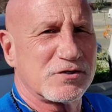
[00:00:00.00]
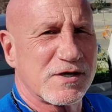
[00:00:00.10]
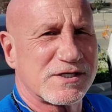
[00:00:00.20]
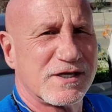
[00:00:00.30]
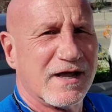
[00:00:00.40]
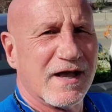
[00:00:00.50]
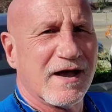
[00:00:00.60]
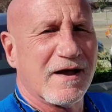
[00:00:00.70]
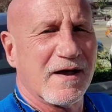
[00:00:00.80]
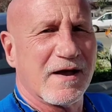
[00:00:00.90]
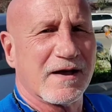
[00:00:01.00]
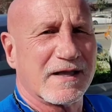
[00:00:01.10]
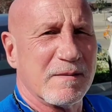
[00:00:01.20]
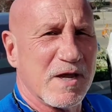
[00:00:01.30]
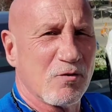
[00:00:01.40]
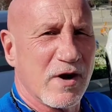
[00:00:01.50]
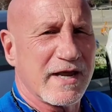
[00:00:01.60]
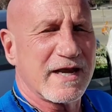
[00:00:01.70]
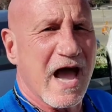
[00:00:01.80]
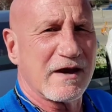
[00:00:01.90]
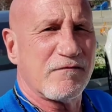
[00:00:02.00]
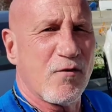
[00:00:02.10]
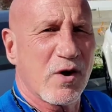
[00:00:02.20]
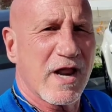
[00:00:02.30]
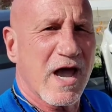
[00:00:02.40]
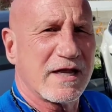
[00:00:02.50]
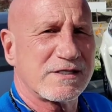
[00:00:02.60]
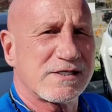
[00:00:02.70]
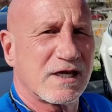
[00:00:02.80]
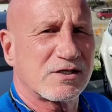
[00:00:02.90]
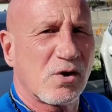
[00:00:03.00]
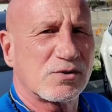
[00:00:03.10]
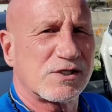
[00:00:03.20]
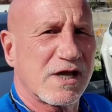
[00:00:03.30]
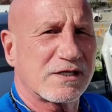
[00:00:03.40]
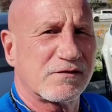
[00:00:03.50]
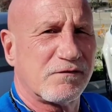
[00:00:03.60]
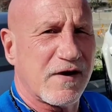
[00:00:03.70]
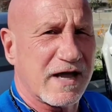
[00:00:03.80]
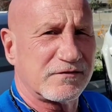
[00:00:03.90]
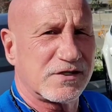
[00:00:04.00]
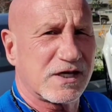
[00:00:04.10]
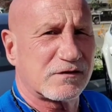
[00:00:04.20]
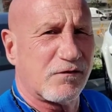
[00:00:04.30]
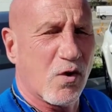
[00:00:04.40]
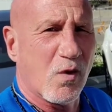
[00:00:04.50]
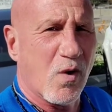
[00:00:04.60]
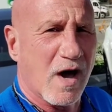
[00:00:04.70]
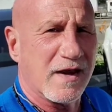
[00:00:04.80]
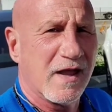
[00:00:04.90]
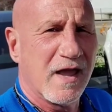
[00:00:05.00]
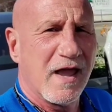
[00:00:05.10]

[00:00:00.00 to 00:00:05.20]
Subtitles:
interest. Give me a ring, 949-606-5641,